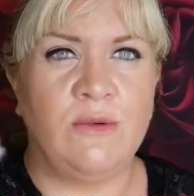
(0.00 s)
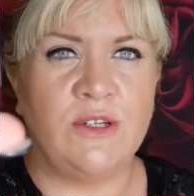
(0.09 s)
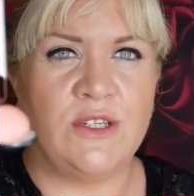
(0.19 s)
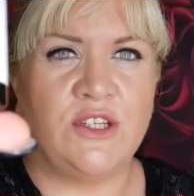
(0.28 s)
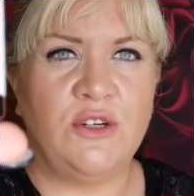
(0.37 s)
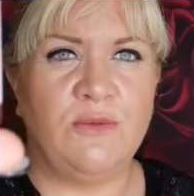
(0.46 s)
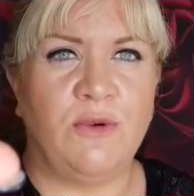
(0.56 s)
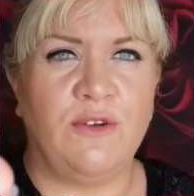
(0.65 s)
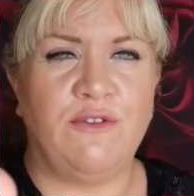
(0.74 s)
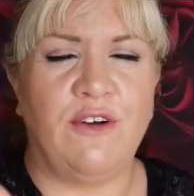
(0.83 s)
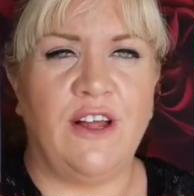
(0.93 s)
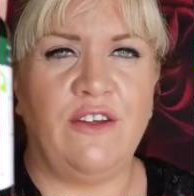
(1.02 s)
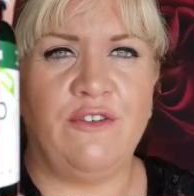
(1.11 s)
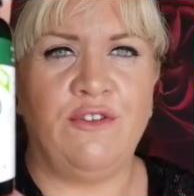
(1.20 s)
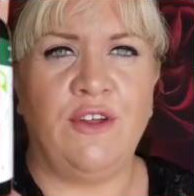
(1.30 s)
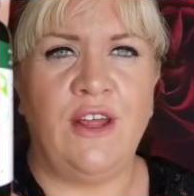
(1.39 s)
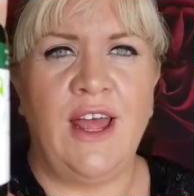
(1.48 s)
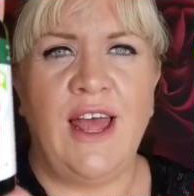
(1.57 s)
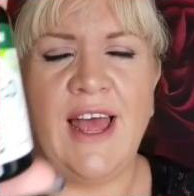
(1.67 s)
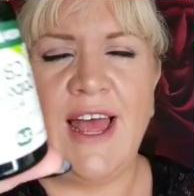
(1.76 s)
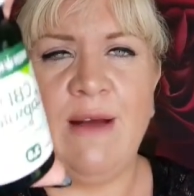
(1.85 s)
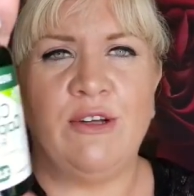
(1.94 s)
which is 2.5,
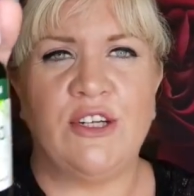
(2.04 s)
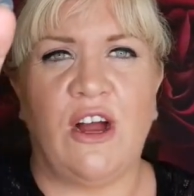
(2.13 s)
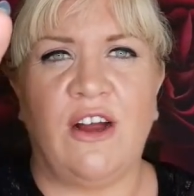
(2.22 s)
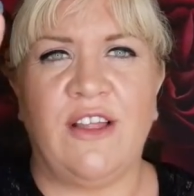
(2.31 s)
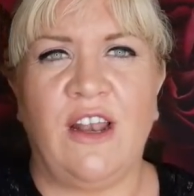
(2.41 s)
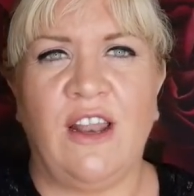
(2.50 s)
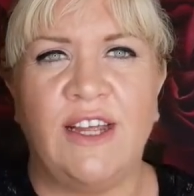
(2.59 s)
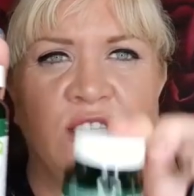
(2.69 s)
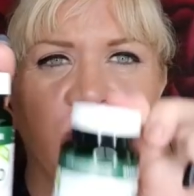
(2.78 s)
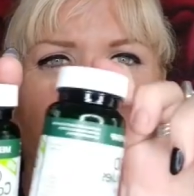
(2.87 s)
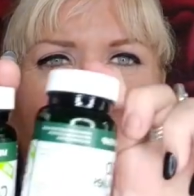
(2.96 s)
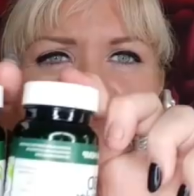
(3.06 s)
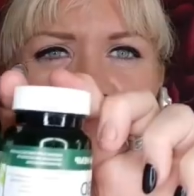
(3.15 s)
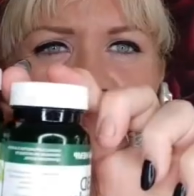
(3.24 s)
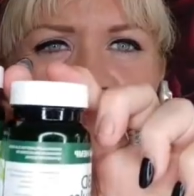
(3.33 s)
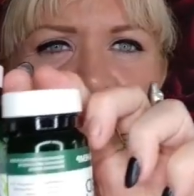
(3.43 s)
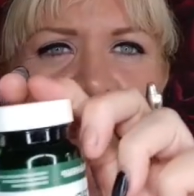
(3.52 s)
which are the lighter ones.